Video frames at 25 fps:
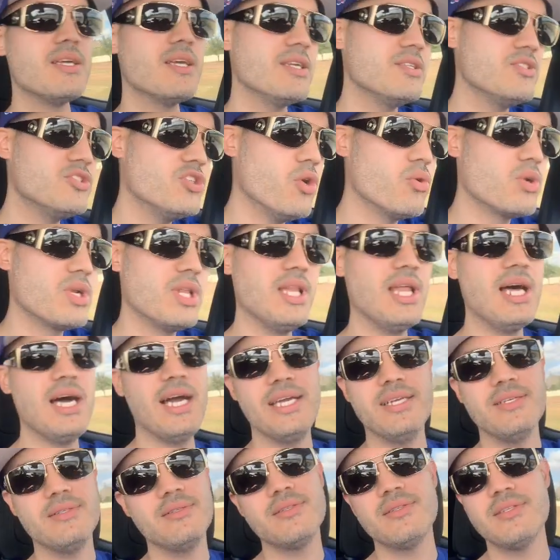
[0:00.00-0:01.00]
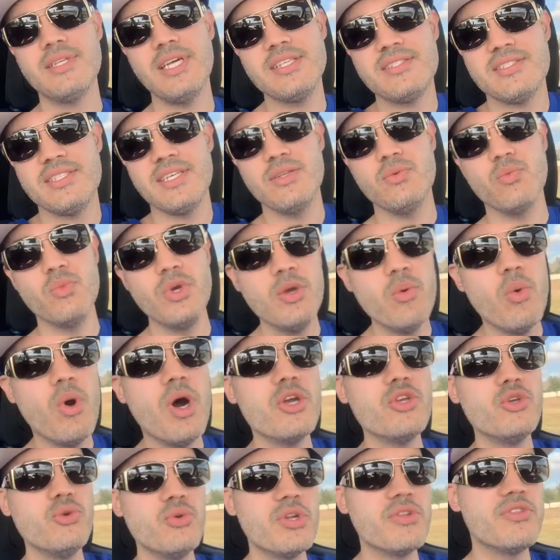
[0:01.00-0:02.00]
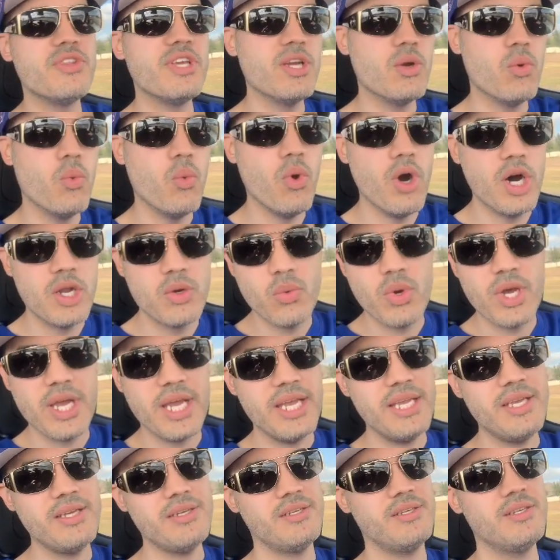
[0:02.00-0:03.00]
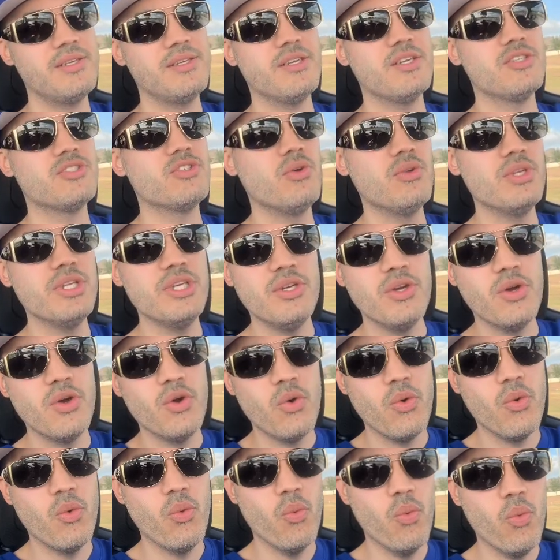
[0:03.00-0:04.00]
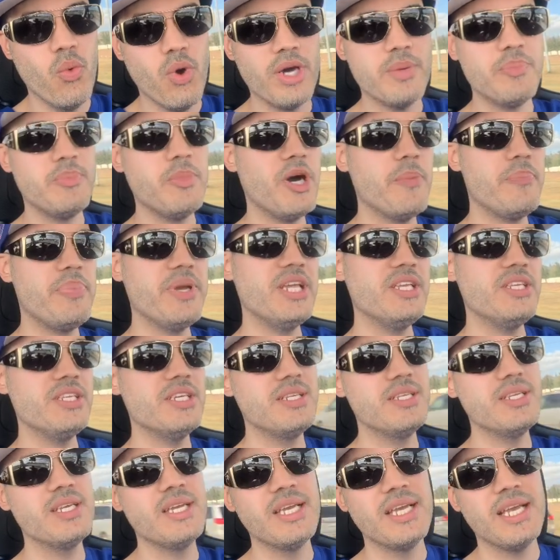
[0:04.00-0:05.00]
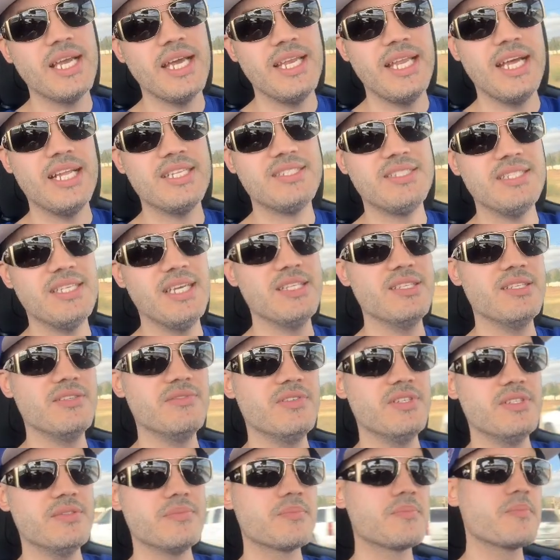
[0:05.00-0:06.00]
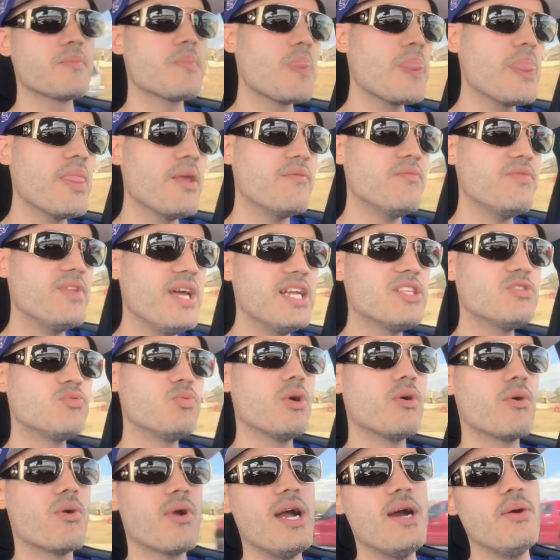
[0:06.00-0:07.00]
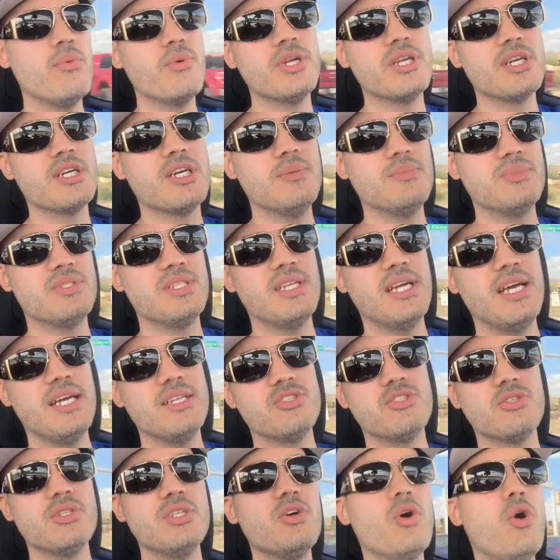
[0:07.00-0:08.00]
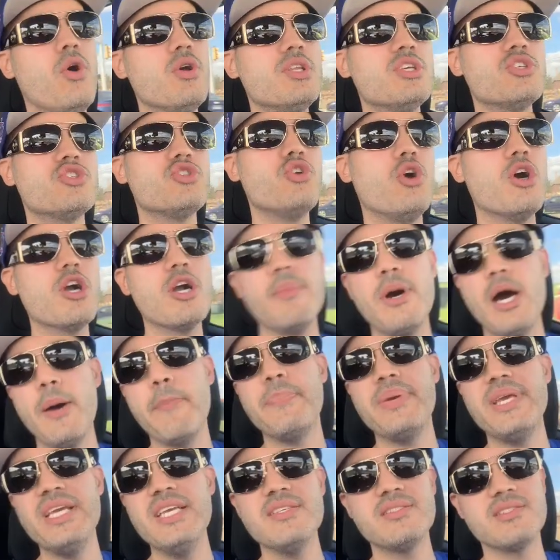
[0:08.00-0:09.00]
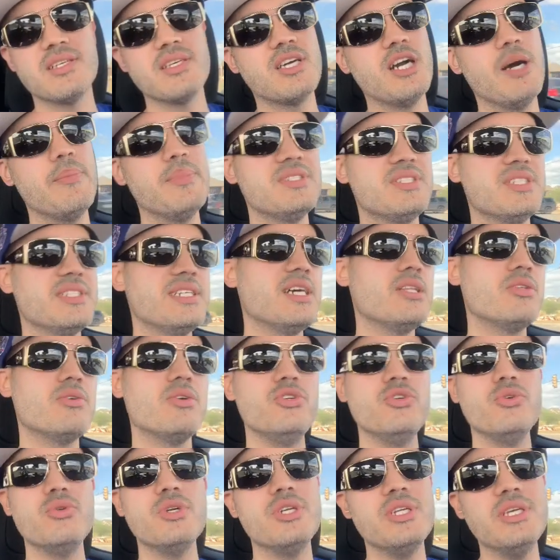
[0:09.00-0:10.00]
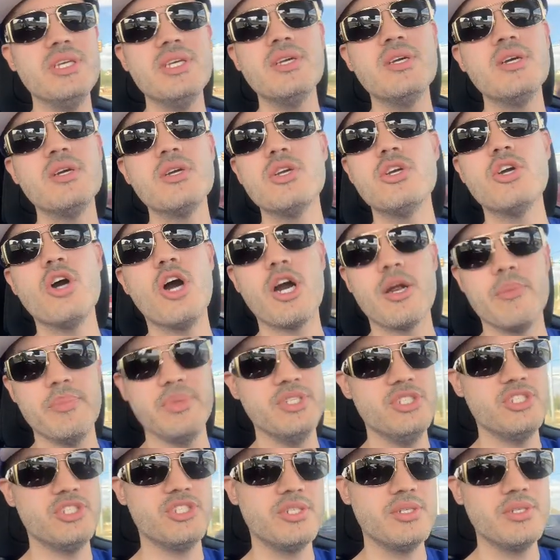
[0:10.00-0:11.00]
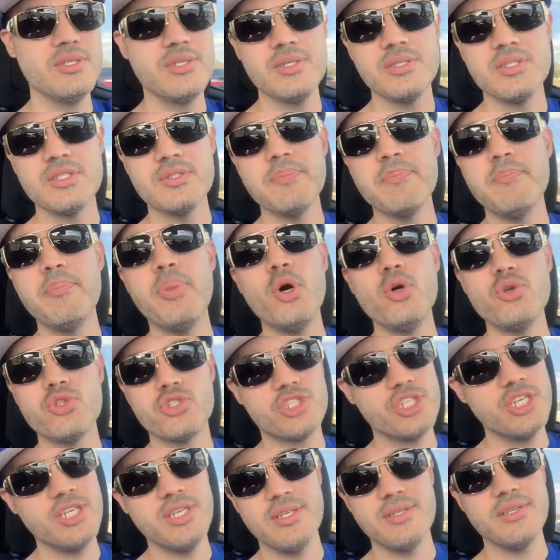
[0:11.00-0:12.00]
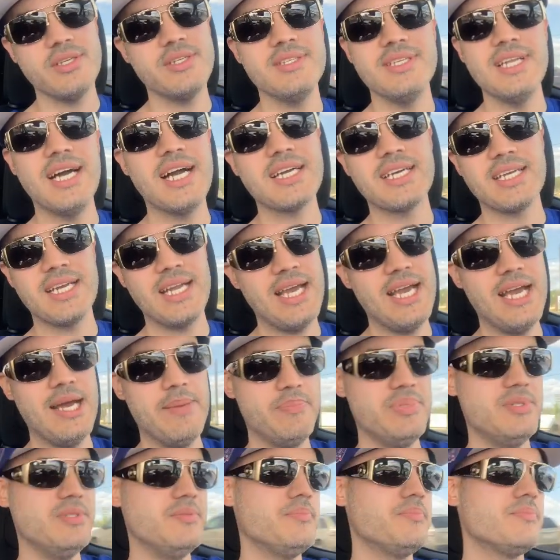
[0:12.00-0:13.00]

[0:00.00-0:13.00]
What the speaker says: Total line. That's it. We want you to think one way. There's only one opinion, and that's the end of it. That's where we're at when it comes to that. So all this talk about peace and coming together and unity, garbage. Bullshit. Not gonna happen.